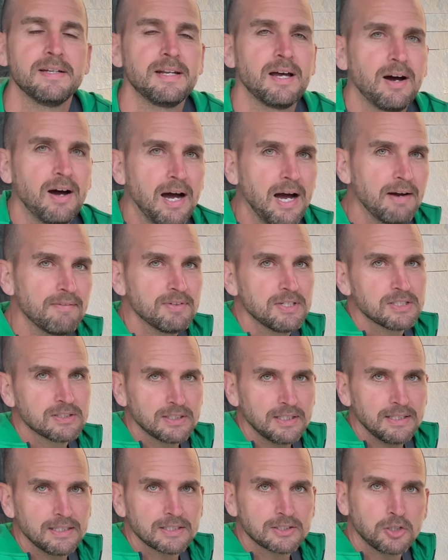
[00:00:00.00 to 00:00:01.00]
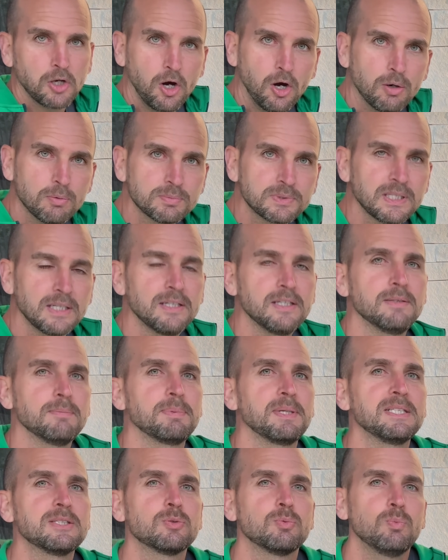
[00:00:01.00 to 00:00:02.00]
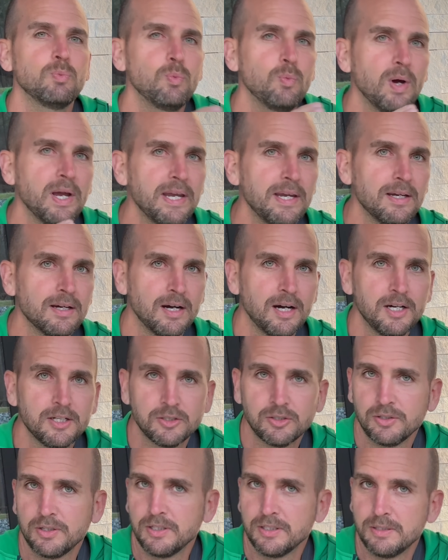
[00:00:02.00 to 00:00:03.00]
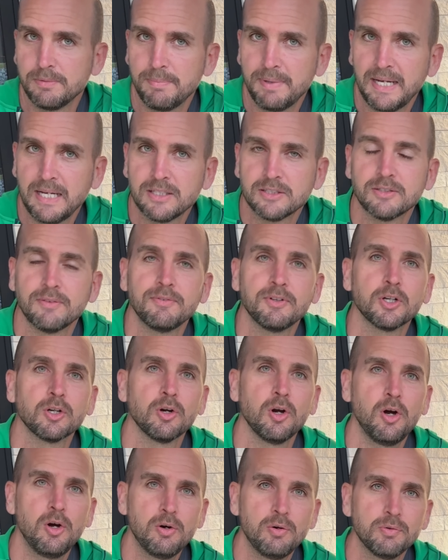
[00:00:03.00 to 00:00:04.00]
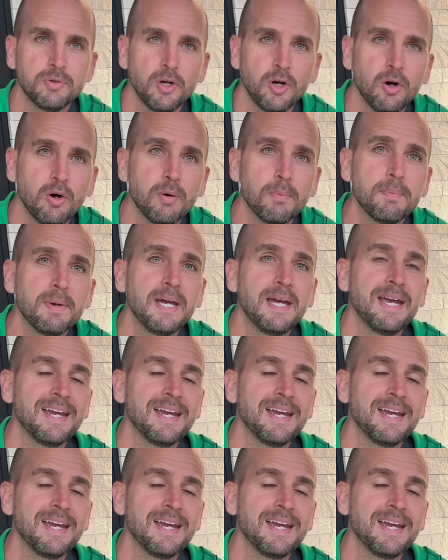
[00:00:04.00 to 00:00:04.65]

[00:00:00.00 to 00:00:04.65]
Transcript: Now, obviously this home setup is way under the demands of your own home.